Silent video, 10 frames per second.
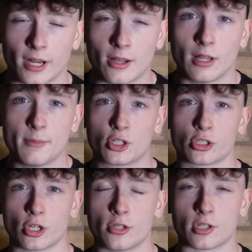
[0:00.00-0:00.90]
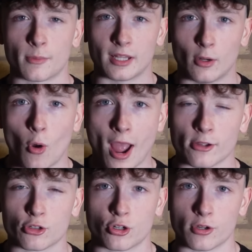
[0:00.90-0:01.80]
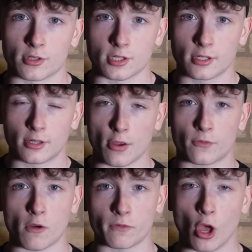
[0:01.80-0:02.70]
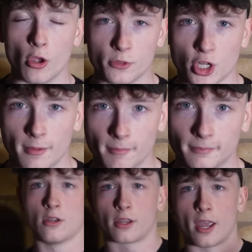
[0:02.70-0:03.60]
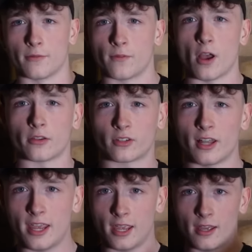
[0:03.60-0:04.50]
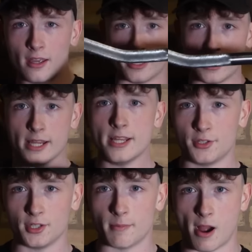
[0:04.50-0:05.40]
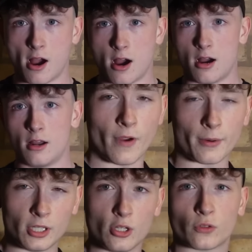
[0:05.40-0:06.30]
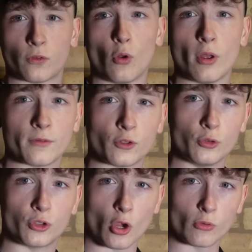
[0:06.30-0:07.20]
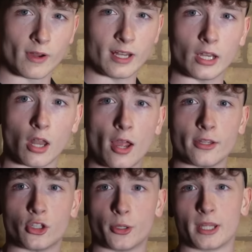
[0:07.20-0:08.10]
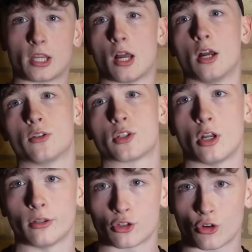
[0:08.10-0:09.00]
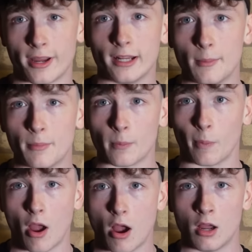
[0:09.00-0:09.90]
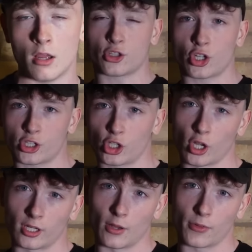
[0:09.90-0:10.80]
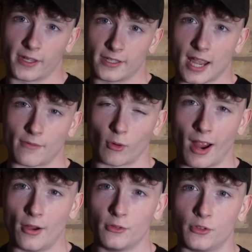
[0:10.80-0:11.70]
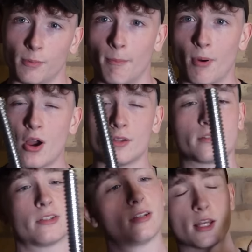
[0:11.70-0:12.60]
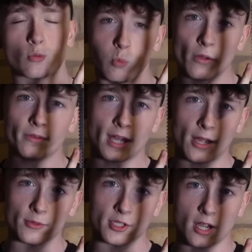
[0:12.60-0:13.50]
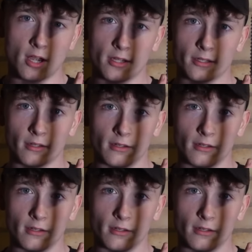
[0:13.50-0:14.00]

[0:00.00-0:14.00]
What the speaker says: now let me just show you some of the little extras that I've got for the home gym. Okay, firstly, an easy bar. Very useful if you don't really like doing curls on the straight Olympic bar. It's just a good little thing to have around, but there's one downside.